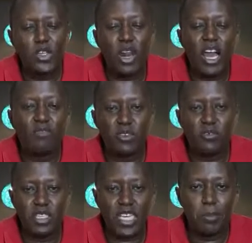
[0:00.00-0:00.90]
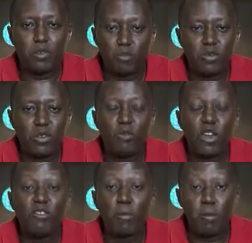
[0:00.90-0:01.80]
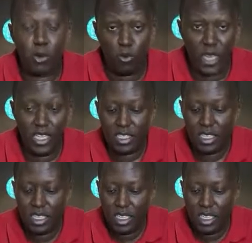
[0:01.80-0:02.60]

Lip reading: you'll have different types of flavor profiles.